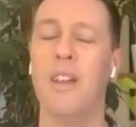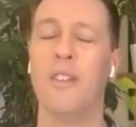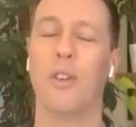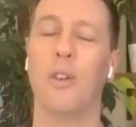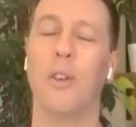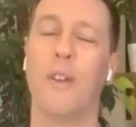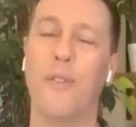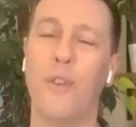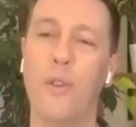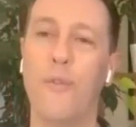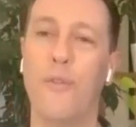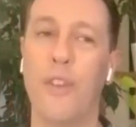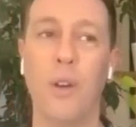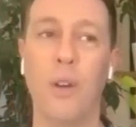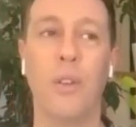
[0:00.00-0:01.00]
So if you
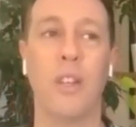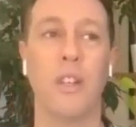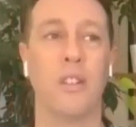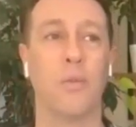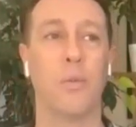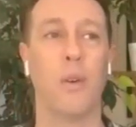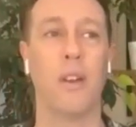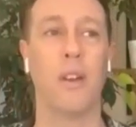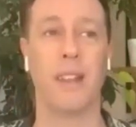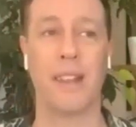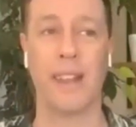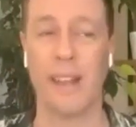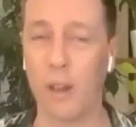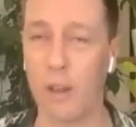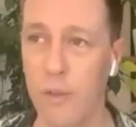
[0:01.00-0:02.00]
feel that you just want to
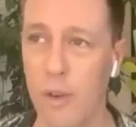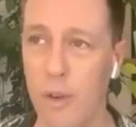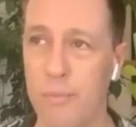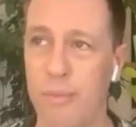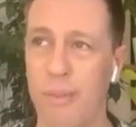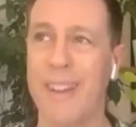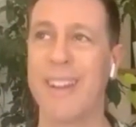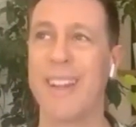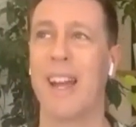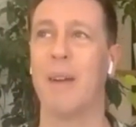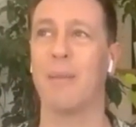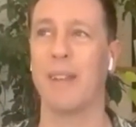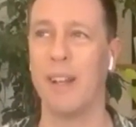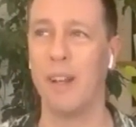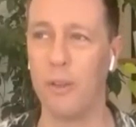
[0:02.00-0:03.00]
get over a
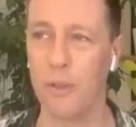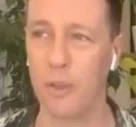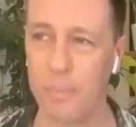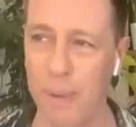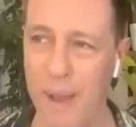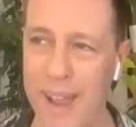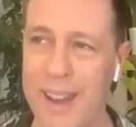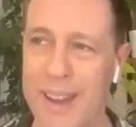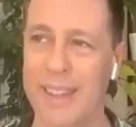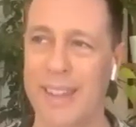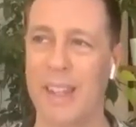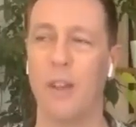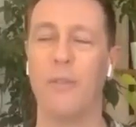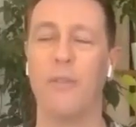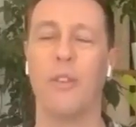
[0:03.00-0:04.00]
breakup, get over a pain,
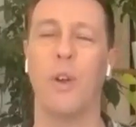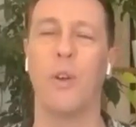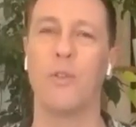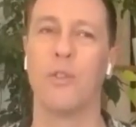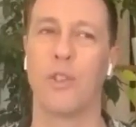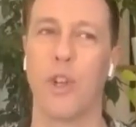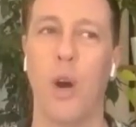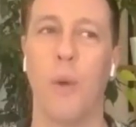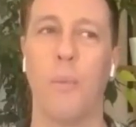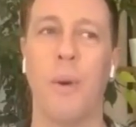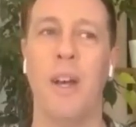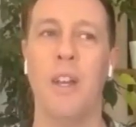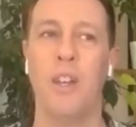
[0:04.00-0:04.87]
get over an old job,